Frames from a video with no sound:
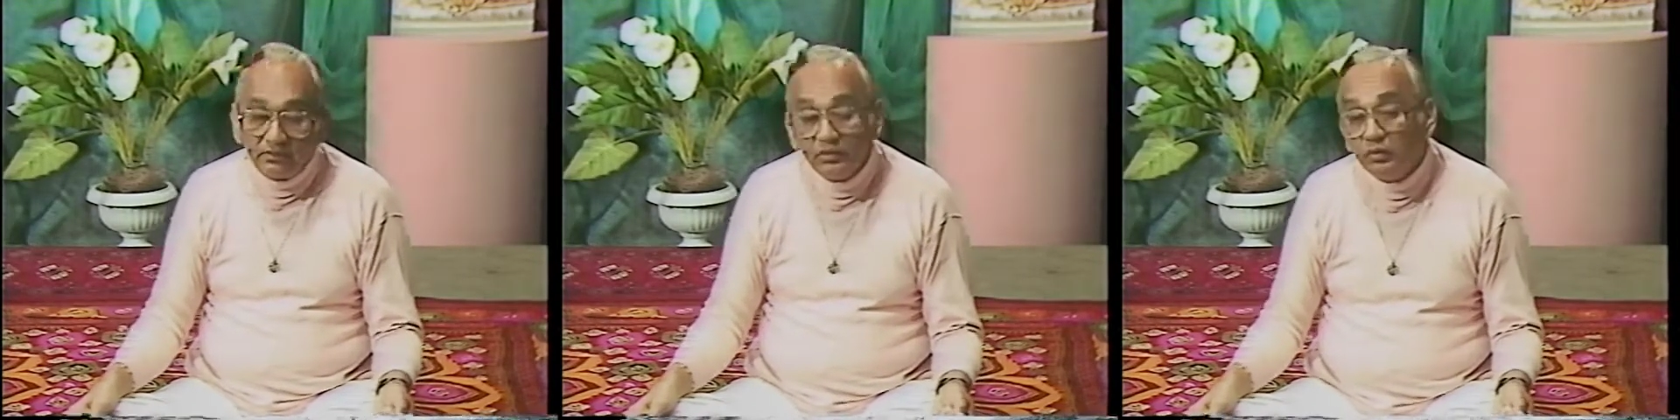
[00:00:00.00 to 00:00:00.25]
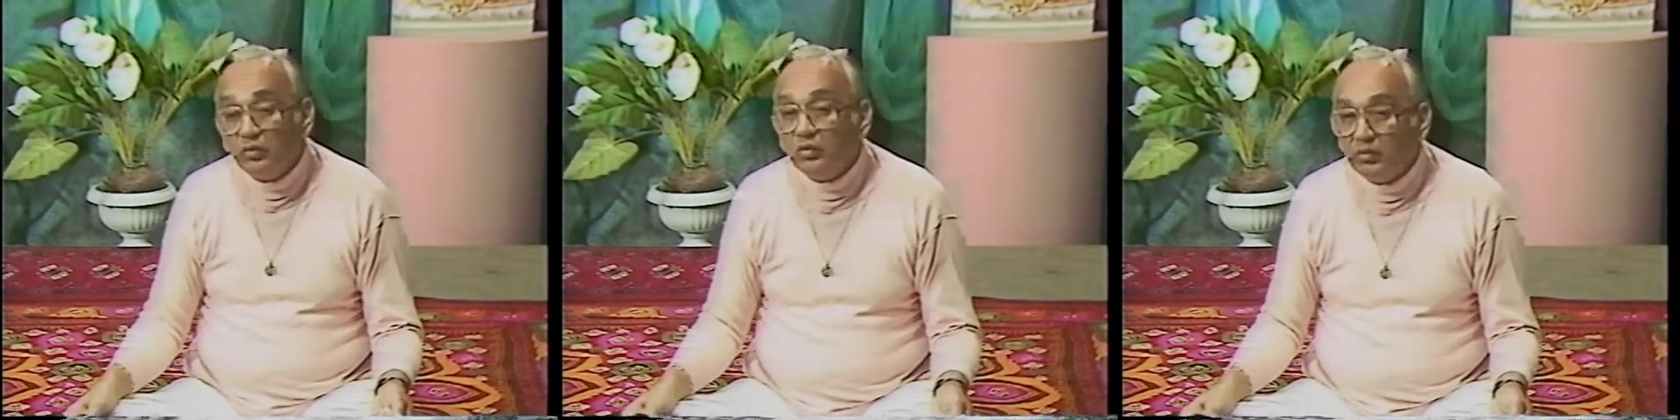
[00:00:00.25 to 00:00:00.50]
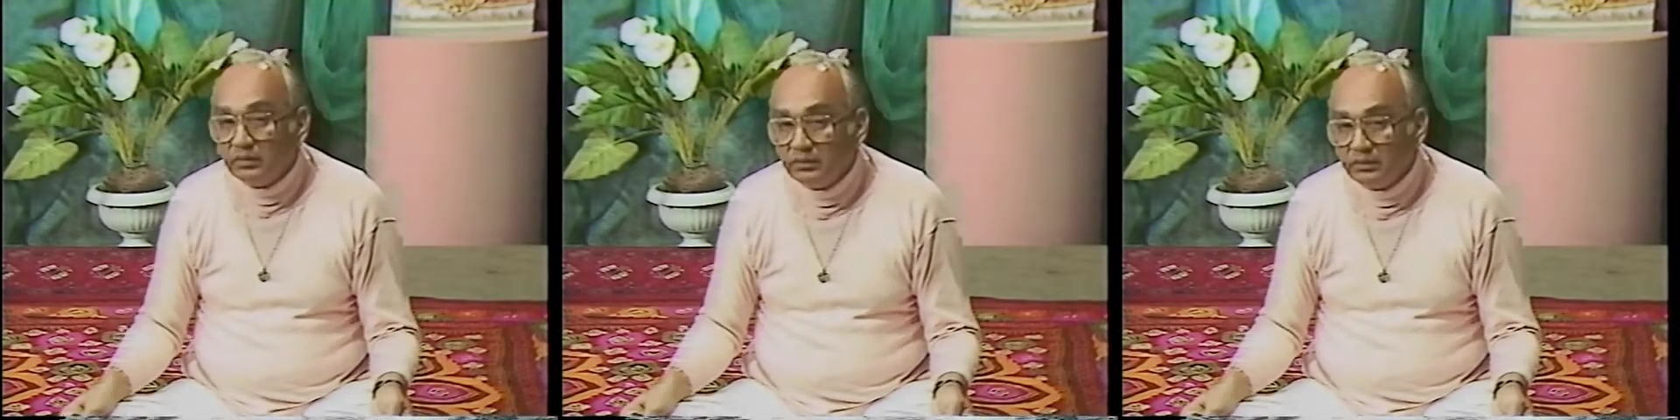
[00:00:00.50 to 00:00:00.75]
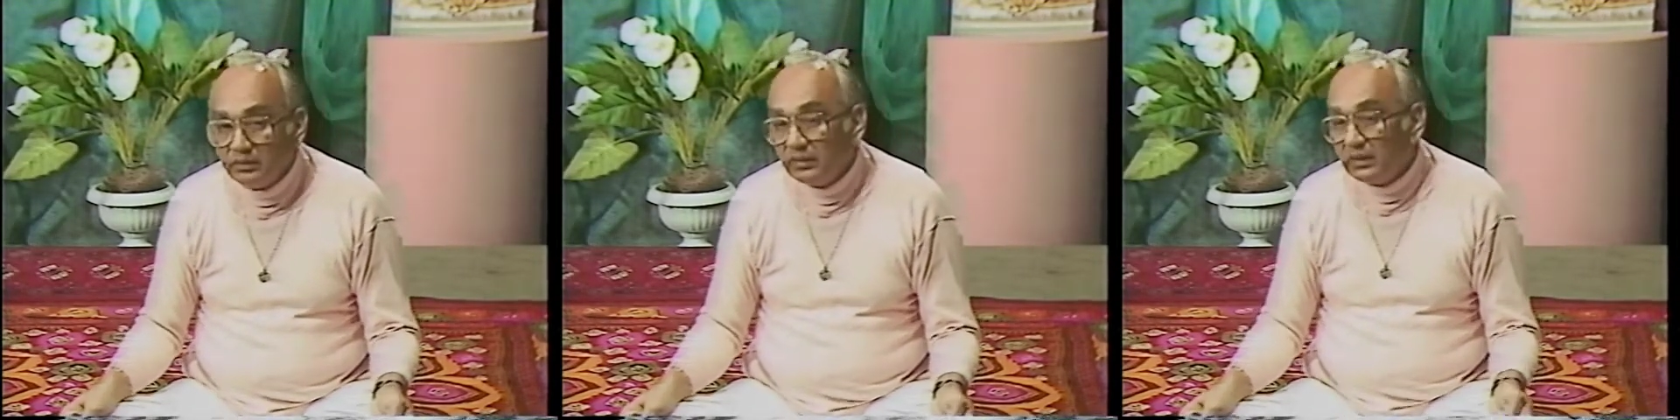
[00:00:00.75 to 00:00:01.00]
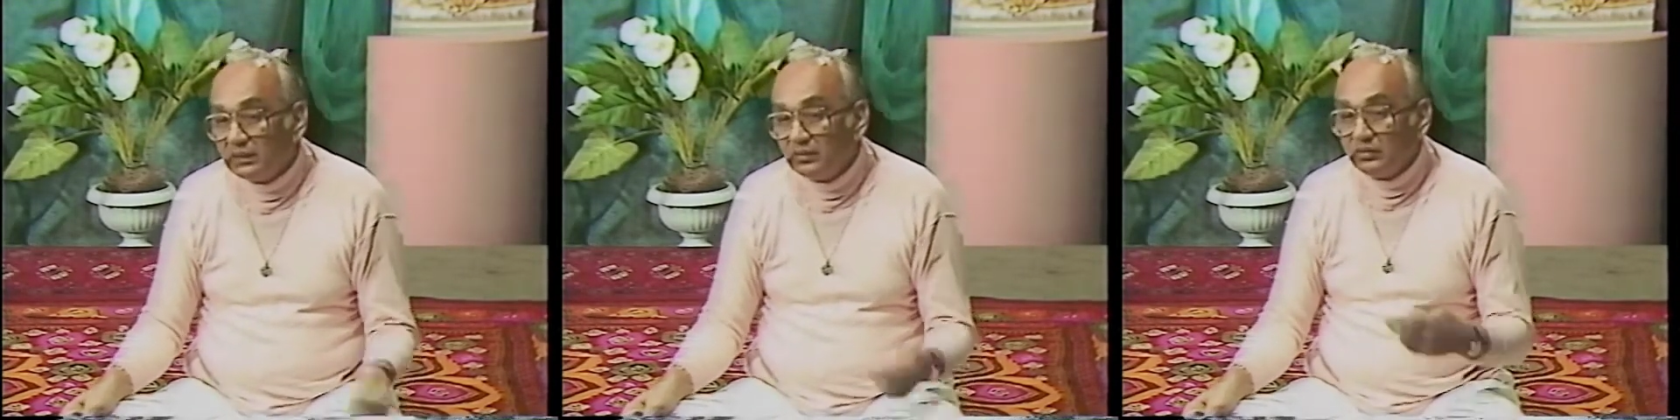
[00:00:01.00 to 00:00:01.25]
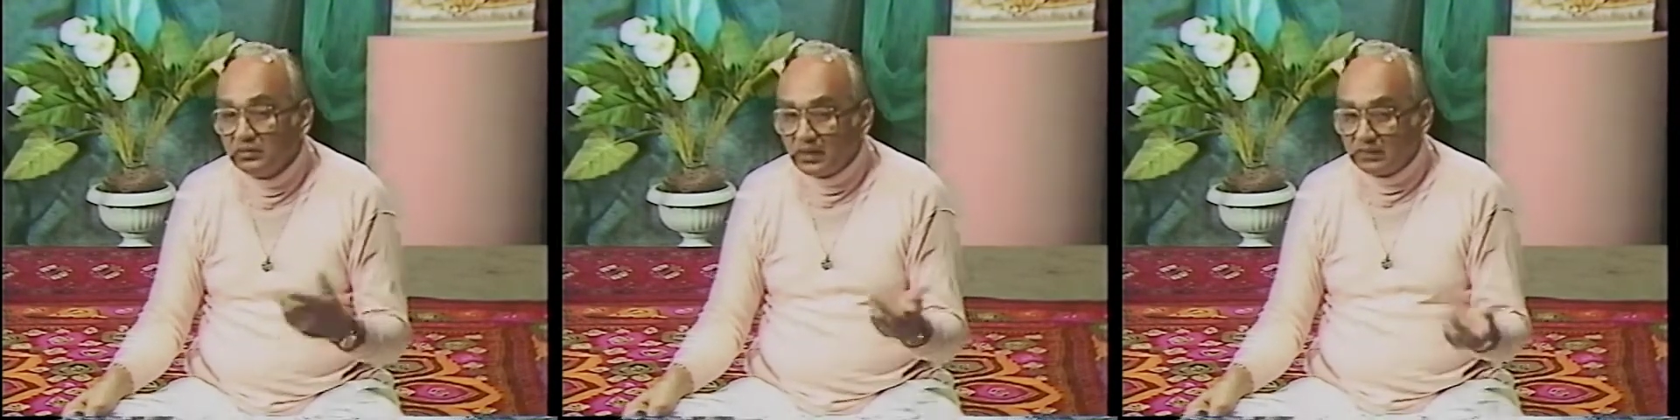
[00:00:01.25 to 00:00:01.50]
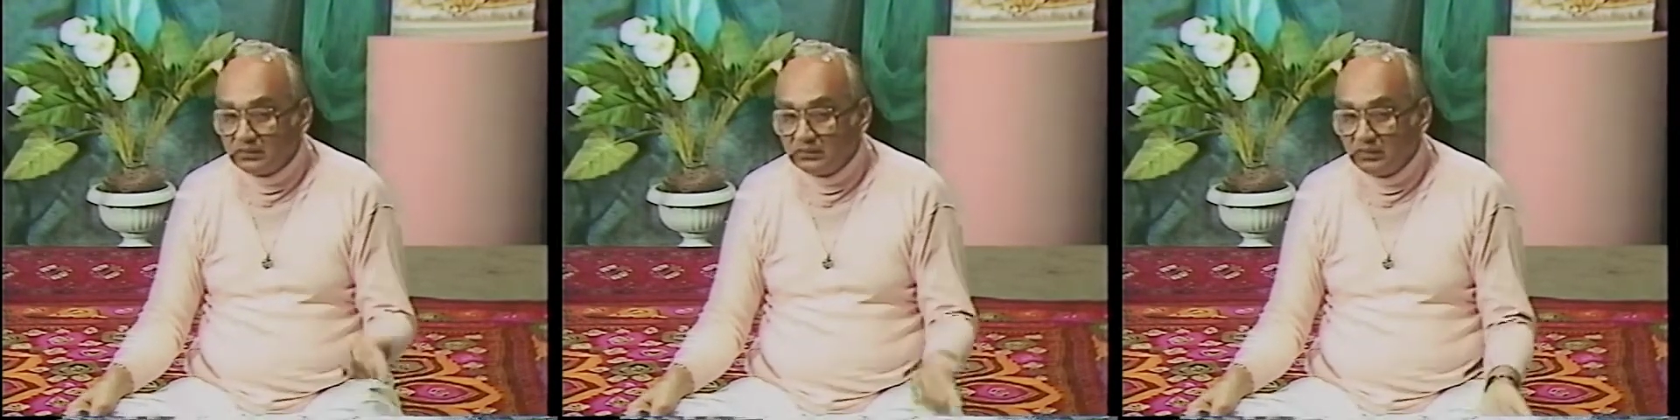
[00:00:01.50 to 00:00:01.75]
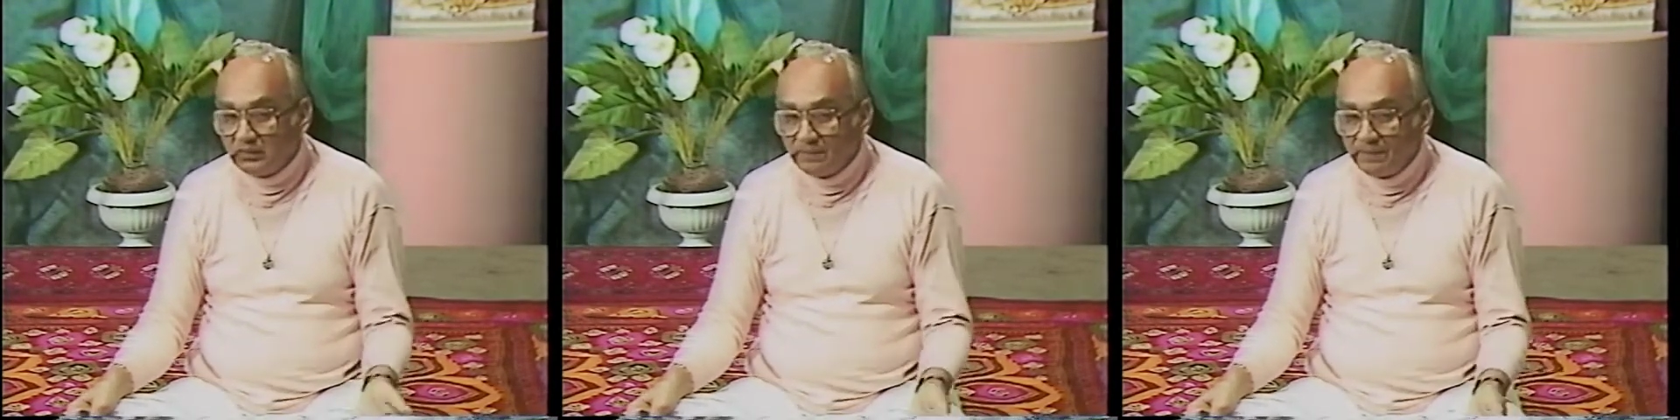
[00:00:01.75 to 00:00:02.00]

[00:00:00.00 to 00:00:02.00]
You could. You can do that too.